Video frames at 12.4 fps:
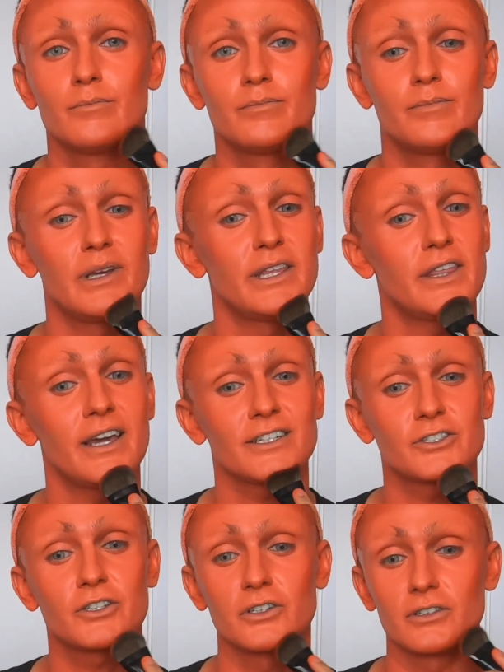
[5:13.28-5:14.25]
be
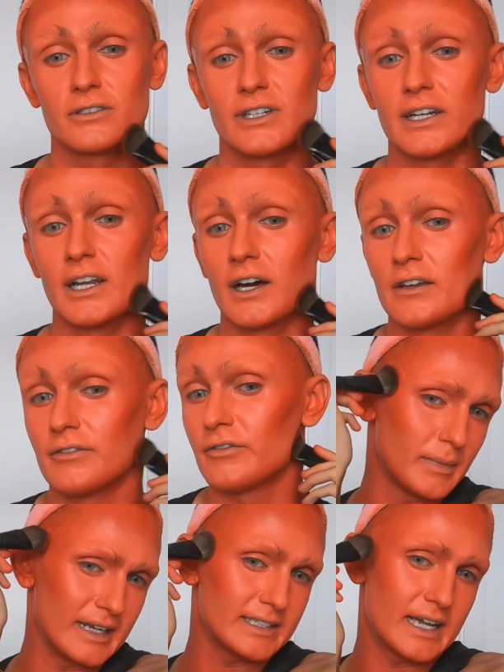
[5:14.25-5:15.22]
theatrical in life.
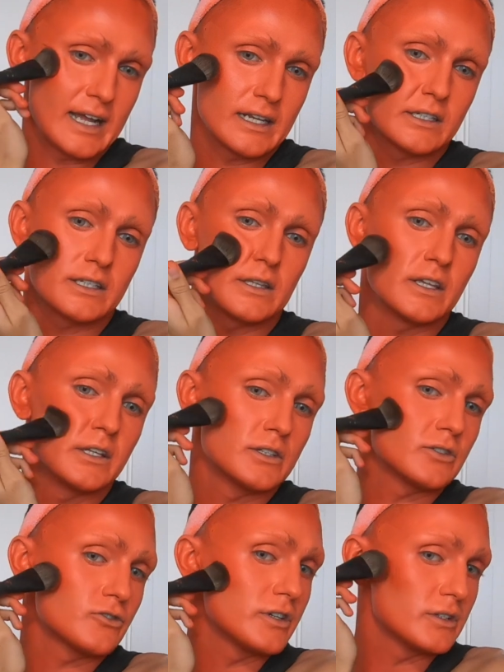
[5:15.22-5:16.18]
My dad is in the
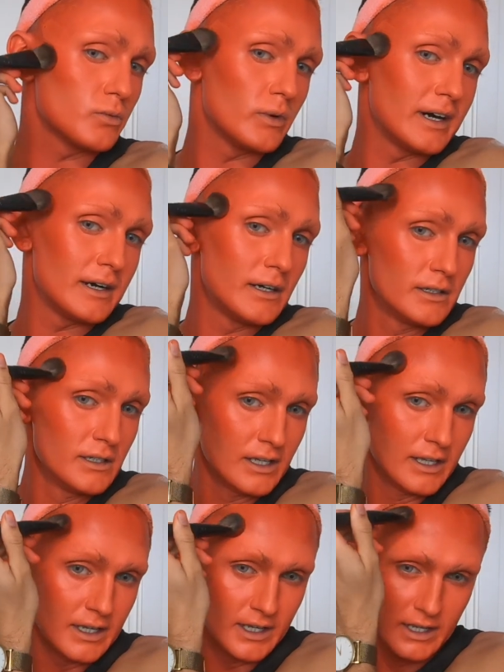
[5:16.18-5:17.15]
industry as well.
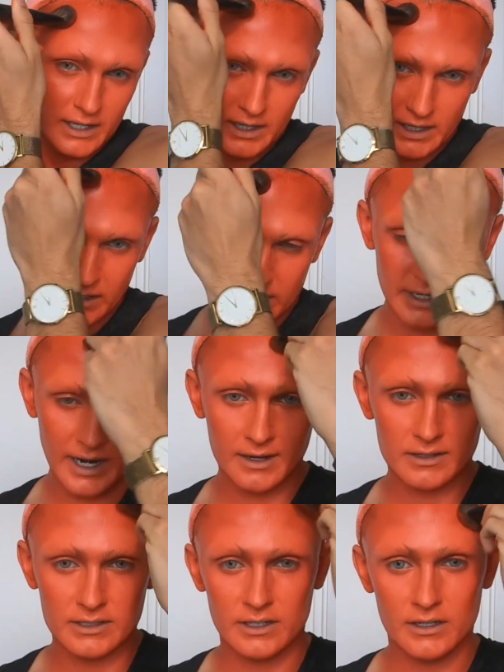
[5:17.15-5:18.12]
He's an
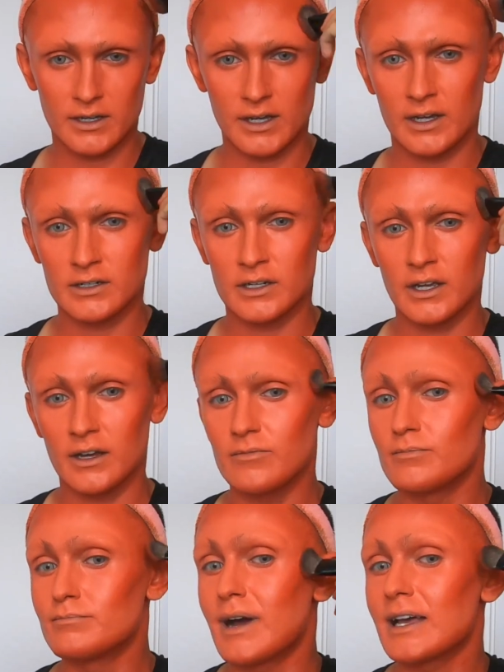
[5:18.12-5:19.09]
actor and I have
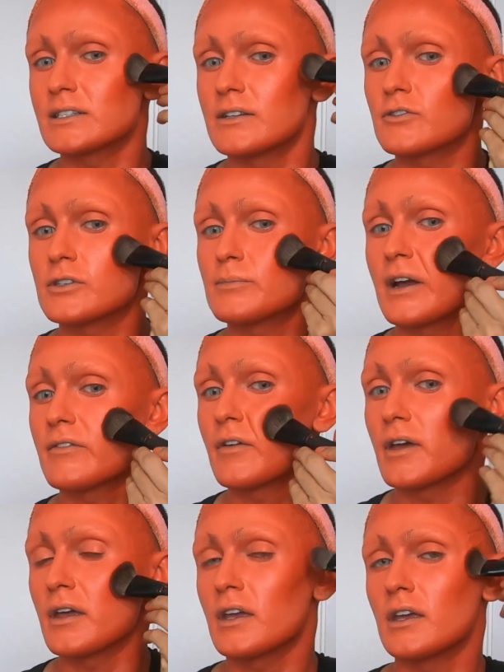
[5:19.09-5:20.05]
massive respect for
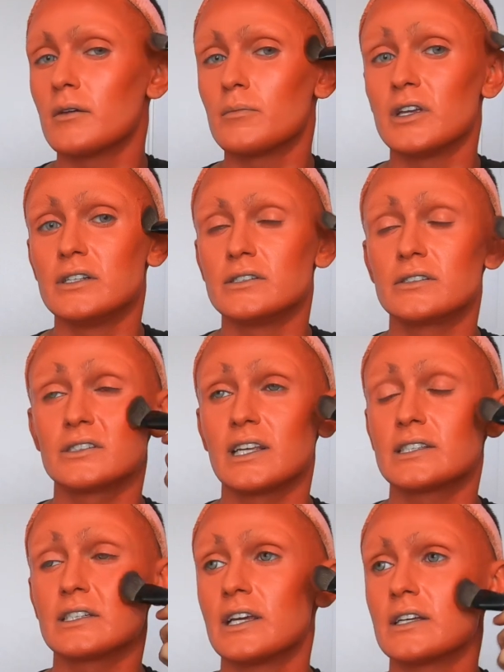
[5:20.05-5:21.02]
him. He's
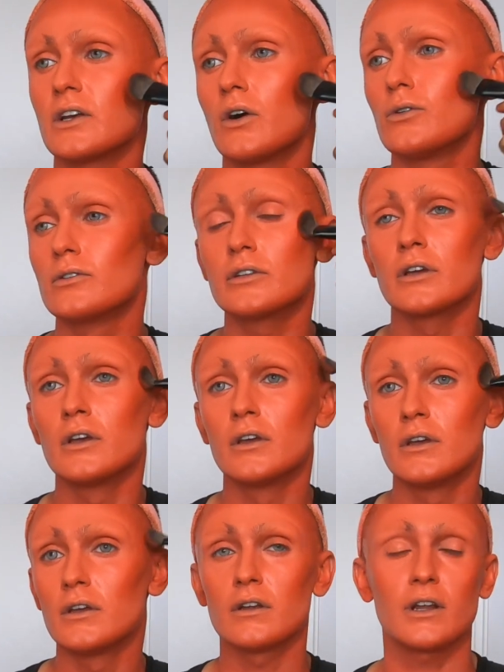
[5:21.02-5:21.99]
60 years old,
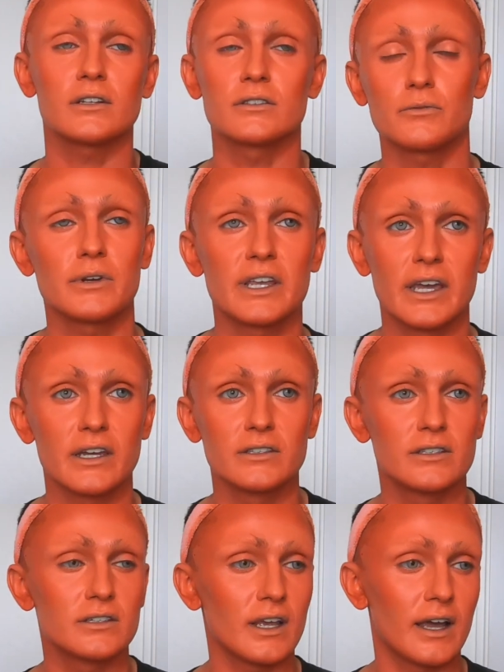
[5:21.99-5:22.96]
has 3
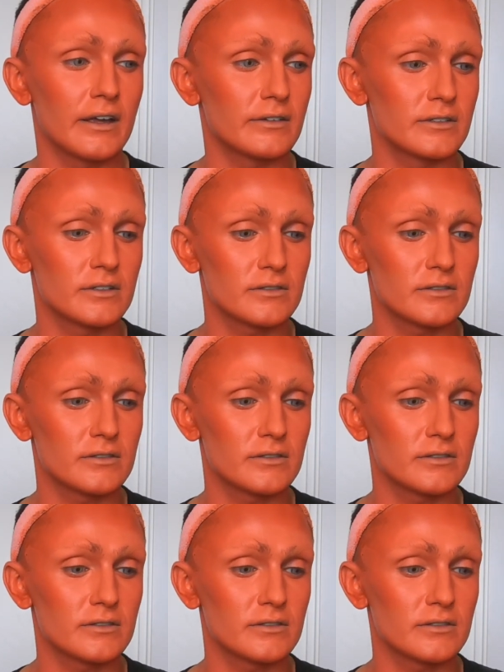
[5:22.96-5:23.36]
kids and